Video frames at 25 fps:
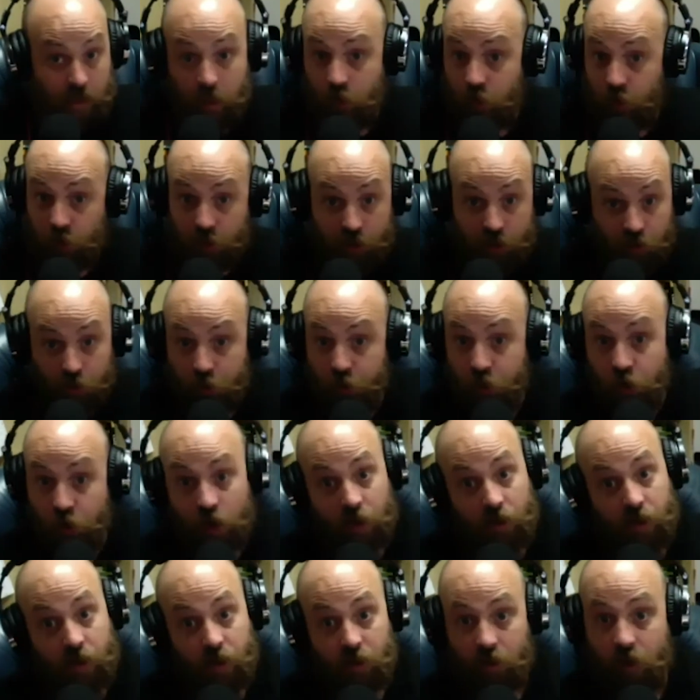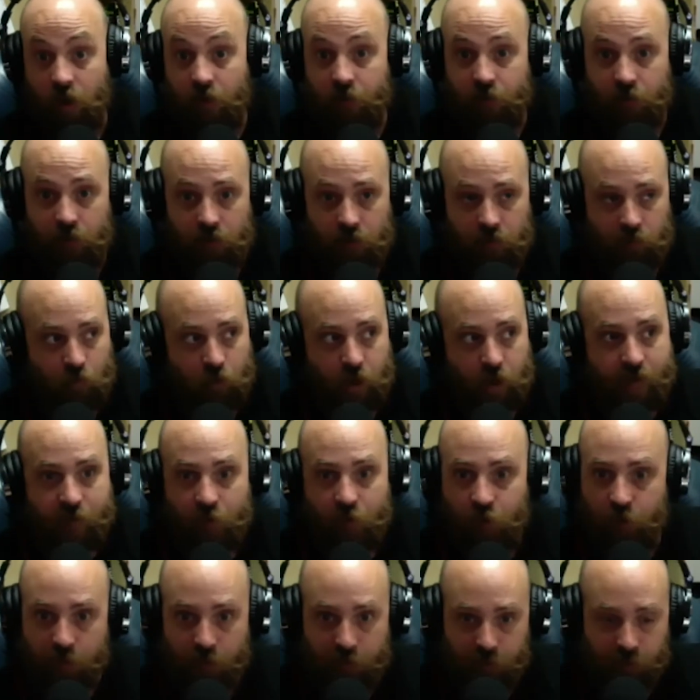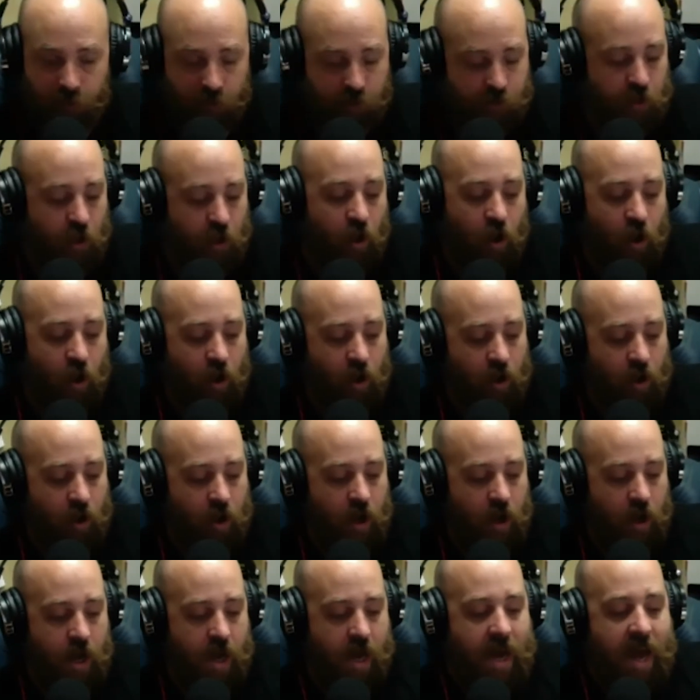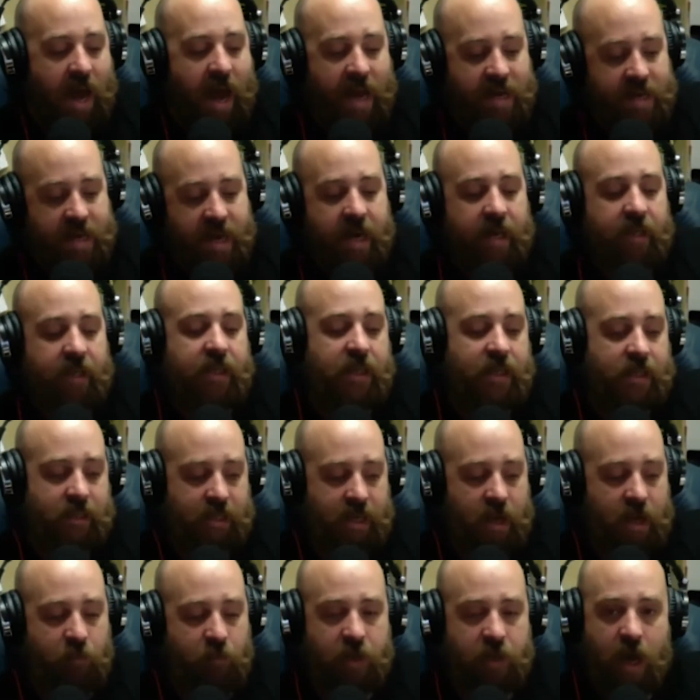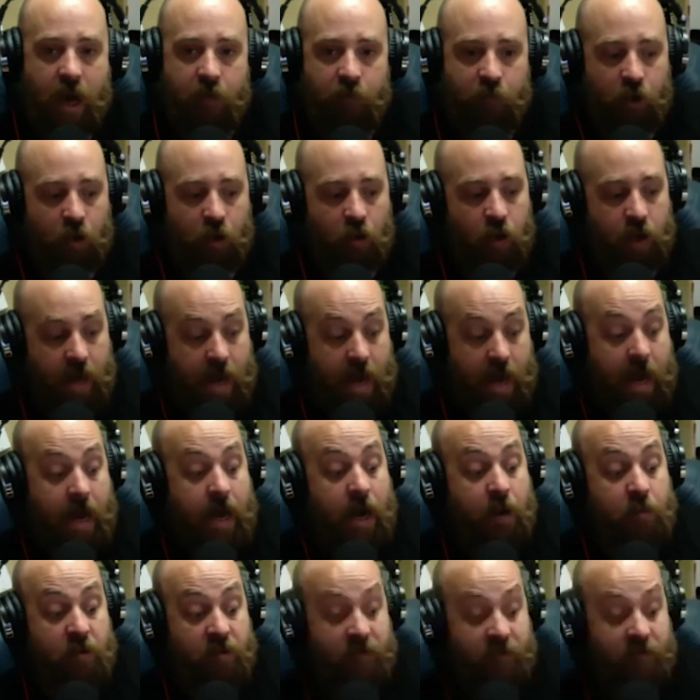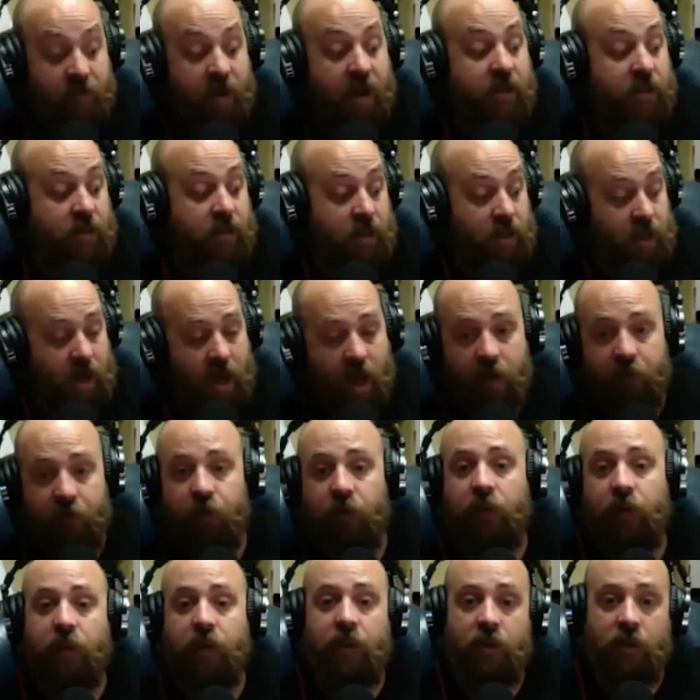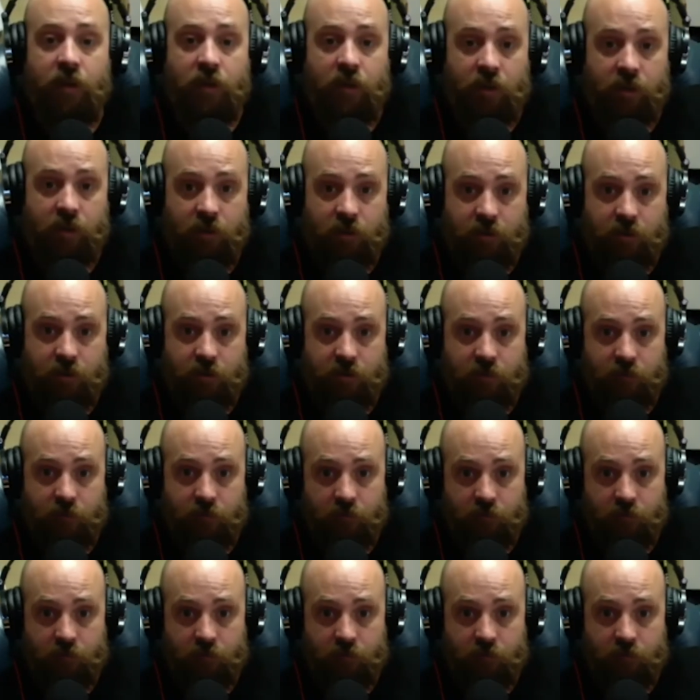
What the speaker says: You're still struggling to cover whatever the bills are, and yet at the same time going, and I'm investing heavily in these.